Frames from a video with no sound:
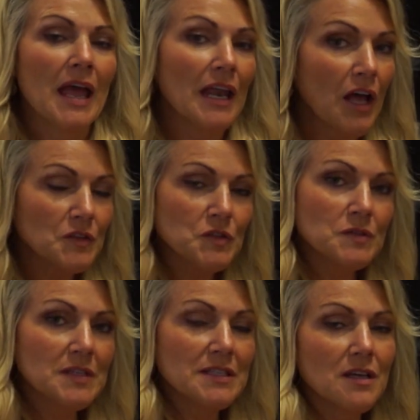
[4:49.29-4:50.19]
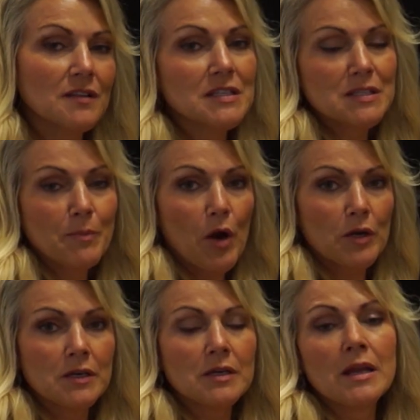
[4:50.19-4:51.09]
It also sits on the
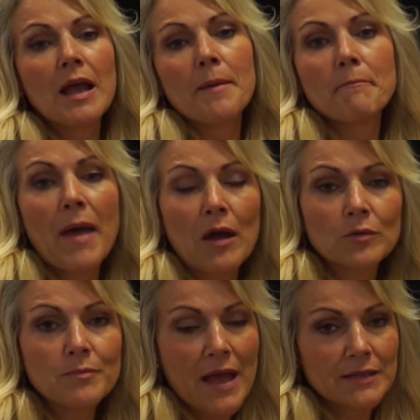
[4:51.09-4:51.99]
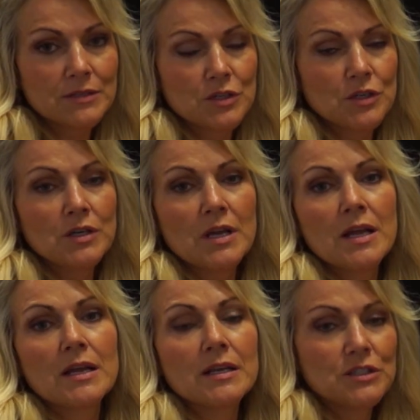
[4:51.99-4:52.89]
Spartan Mountain Master
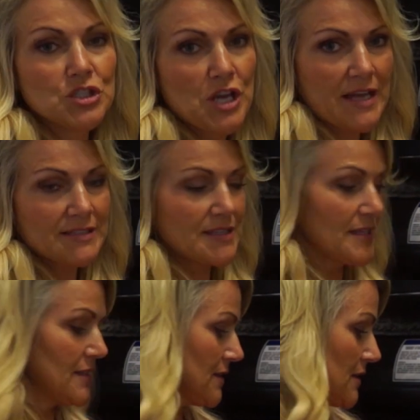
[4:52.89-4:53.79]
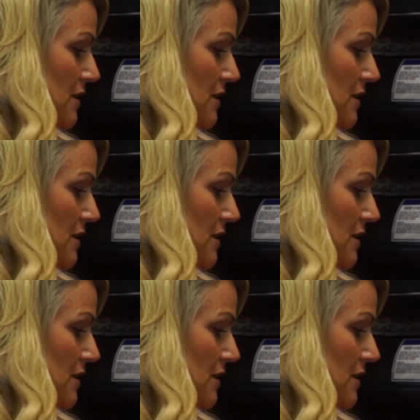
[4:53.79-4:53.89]
chassis.